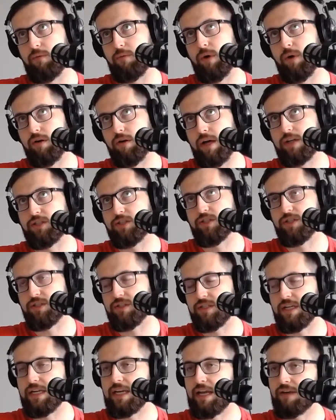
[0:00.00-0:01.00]
well, I
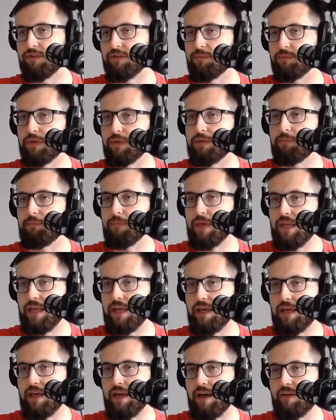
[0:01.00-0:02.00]
shouldn't say never, but
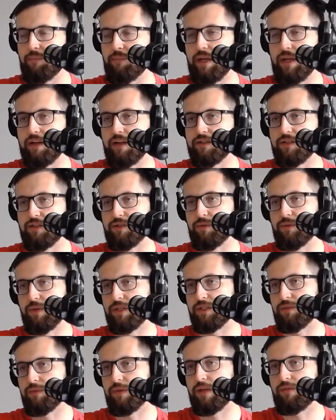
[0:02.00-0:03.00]
many have been in a
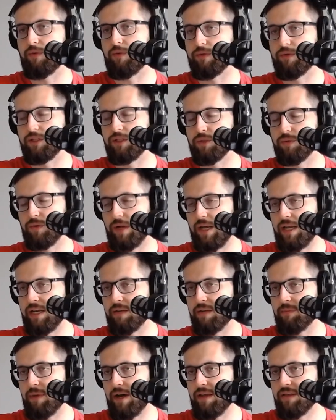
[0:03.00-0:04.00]
situation where they've only
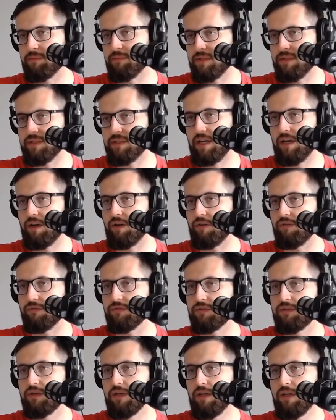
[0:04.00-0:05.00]
trained by
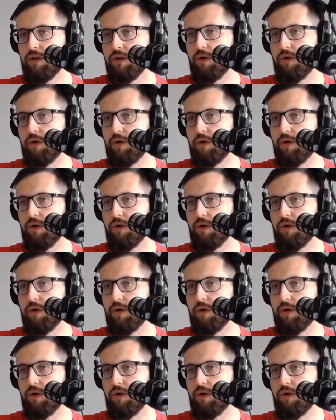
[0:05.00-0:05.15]
themselves,